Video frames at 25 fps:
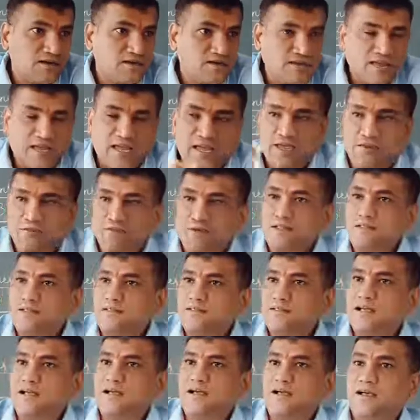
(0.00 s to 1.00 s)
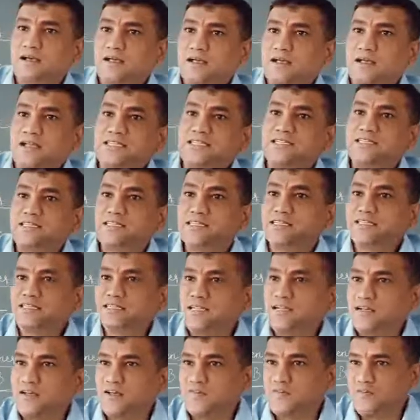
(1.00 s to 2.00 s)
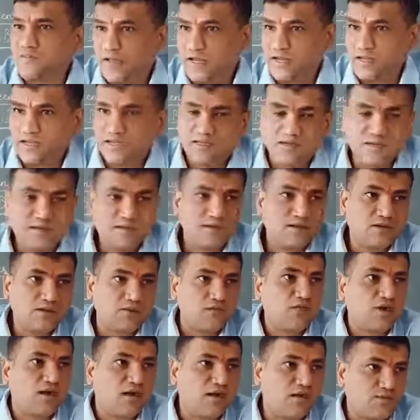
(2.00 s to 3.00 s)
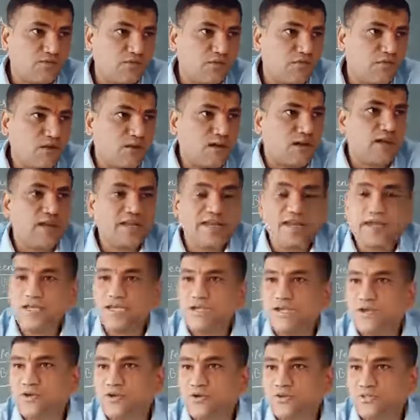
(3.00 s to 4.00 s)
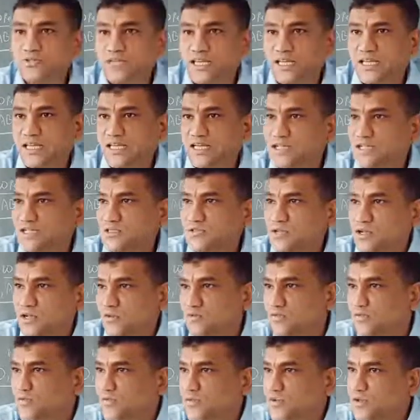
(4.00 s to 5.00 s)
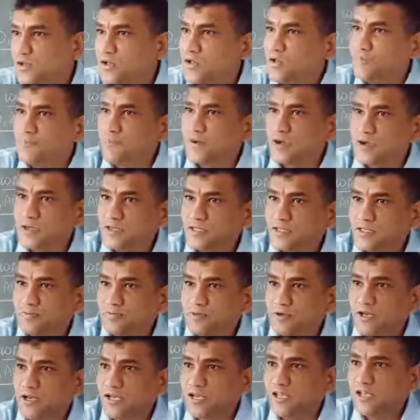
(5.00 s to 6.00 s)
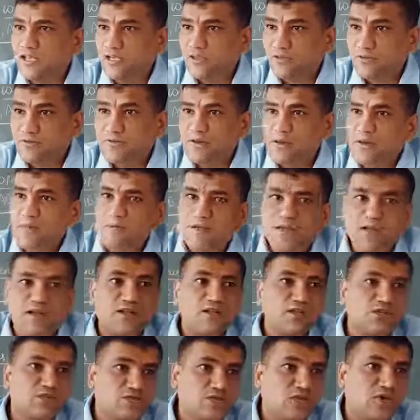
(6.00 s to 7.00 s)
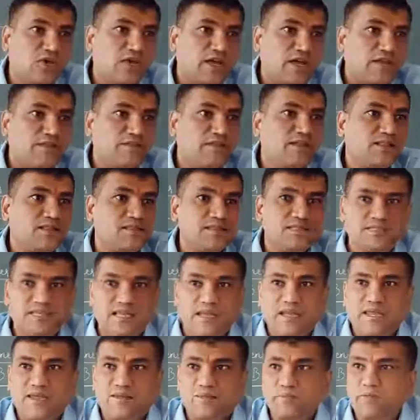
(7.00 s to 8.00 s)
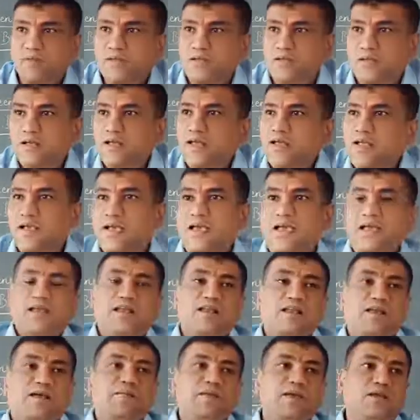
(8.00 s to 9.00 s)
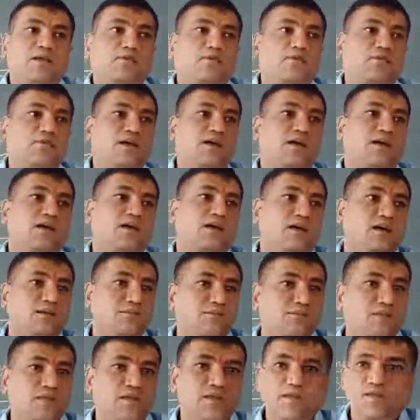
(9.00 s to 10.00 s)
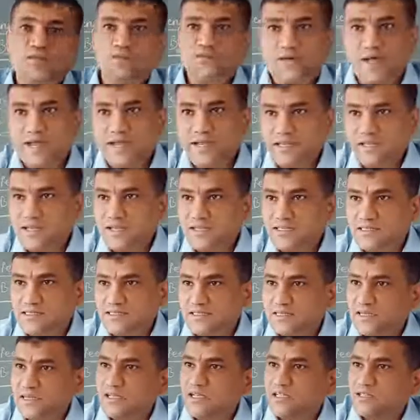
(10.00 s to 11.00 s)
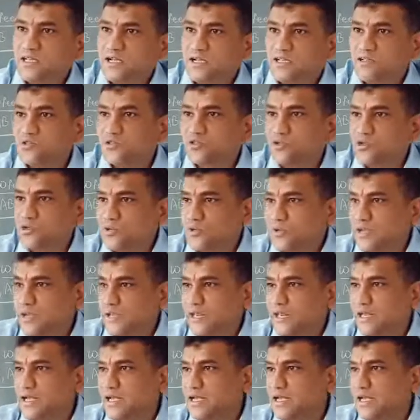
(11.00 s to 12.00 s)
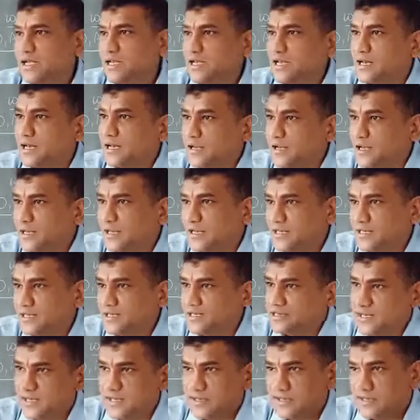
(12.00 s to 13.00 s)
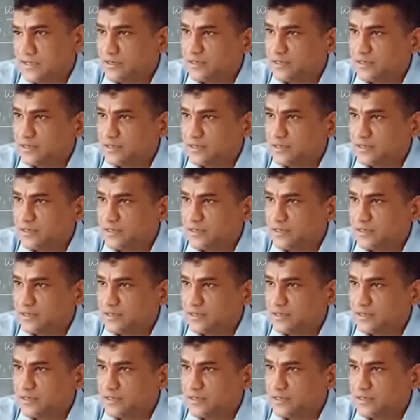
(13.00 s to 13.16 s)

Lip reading: having the restriction of height, dwarf or heterozygous dwarf, possibly you will be also having the same. And coming to the fatness, it is also hereditarily designed.